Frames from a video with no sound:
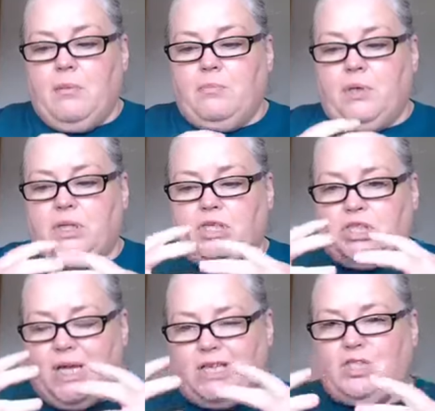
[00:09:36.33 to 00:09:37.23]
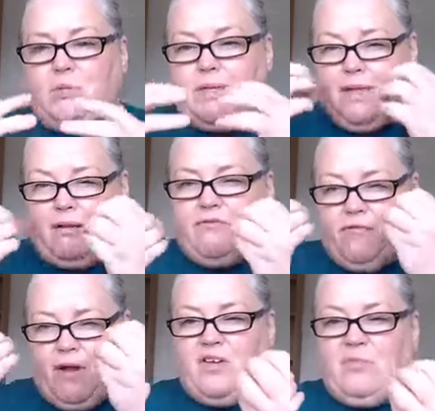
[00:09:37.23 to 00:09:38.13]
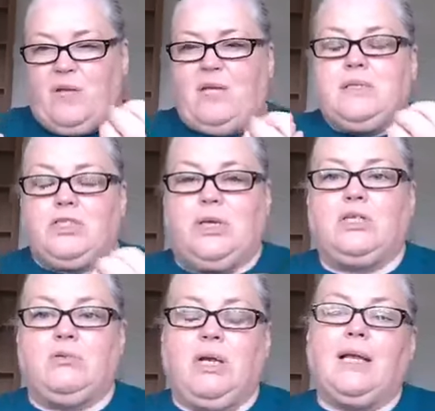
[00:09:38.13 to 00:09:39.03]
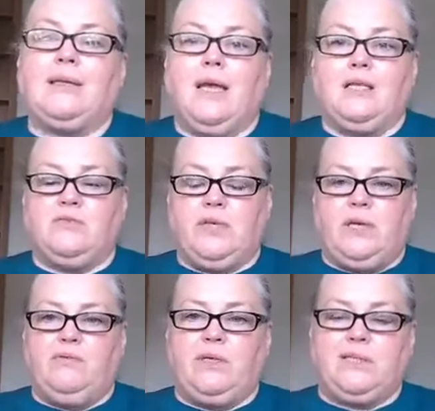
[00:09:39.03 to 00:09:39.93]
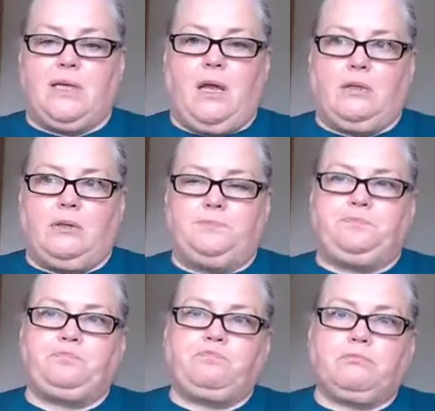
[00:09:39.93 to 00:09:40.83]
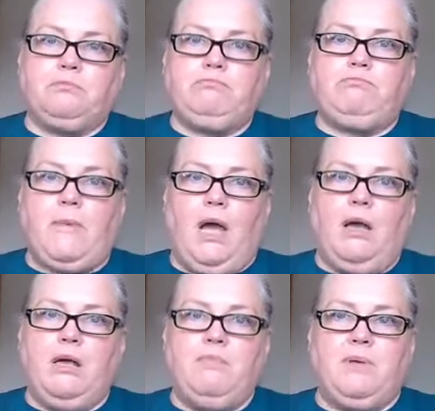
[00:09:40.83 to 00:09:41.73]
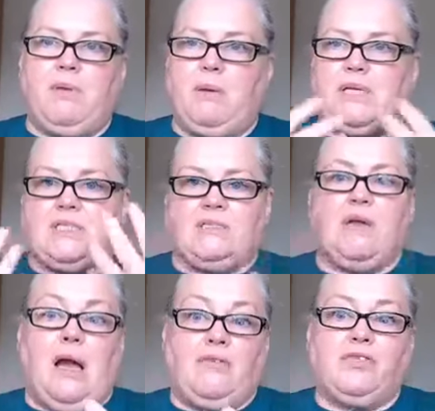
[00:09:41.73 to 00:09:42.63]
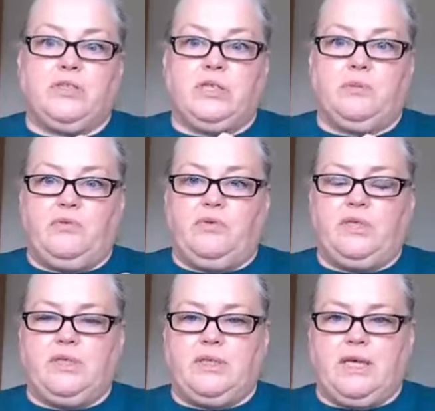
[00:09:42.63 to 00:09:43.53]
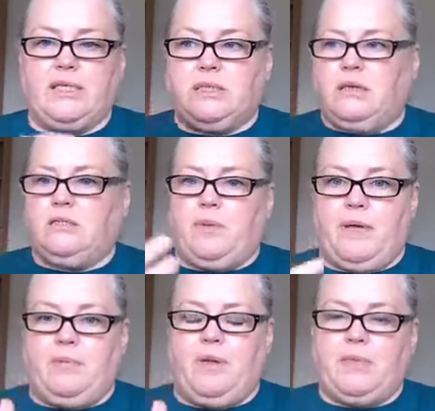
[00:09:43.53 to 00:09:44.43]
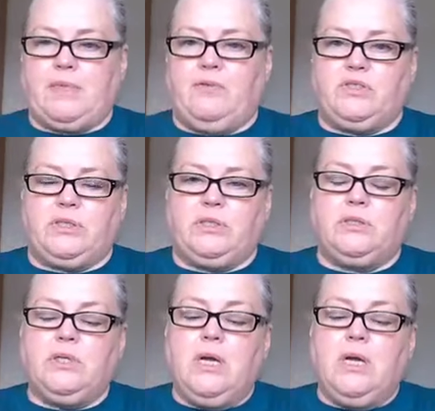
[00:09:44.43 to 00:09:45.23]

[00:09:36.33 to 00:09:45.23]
But the scheduling, that 5 minutes of scheduling at the end of an evening together, maybe it's after dinner before the kids have gone to bed, maybe it's after dinner,